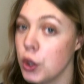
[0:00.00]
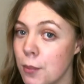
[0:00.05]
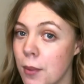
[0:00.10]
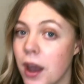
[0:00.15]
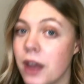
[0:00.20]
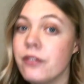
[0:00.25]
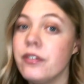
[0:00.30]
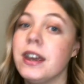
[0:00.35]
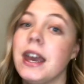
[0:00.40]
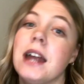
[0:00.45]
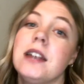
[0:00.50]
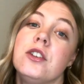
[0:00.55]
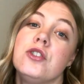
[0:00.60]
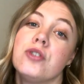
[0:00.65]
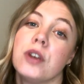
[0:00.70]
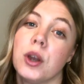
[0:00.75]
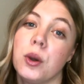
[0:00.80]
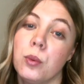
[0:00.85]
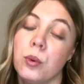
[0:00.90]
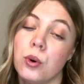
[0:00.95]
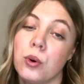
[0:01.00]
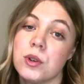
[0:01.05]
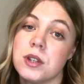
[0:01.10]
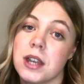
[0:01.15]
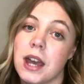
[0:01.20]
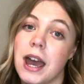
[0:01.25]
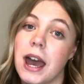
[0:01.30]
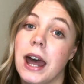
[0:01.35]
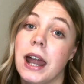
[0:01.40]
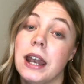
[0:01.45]
might forget to drink
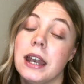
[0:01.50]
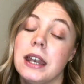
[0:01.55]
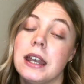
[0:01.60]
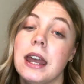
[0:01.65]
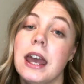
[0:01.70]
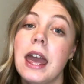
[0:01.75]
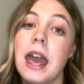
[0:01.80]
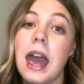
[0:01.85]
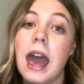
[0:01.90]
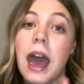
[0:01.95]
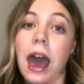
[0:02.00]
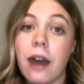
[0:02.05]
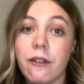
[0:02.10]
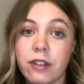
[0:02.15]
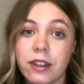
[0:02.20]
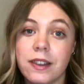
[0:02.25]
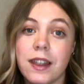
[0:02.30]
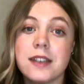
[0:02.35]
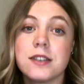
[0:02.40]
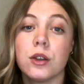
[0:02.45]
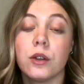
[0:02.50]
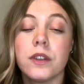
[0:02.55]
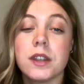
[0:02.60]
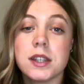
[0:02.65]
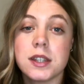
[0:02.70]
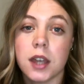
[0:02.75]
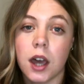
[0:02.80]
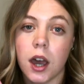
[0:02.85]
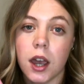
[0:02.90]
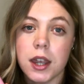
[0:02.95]
water, and having this on the
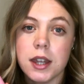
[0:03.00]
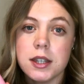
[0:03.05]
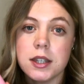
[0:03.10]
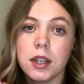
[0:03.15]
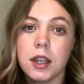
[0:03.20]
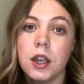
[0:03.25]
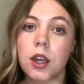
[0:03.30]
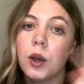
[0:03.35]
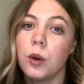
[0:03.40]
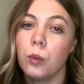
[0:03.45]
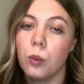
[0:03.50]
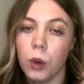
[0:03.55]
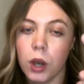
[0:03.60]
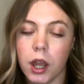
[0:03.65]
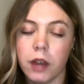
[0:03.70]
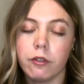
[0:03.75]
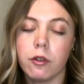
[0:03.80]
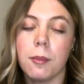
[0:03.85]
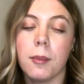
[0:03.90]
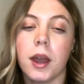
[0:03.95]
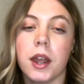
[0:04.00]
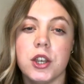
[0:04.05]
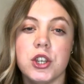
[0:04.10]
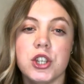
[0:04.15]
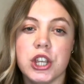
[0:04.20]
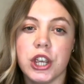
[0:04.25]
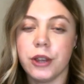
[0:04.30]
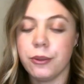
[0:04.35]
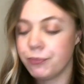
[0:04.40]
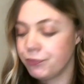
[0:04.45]
side will like remind
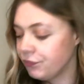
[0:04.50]
you.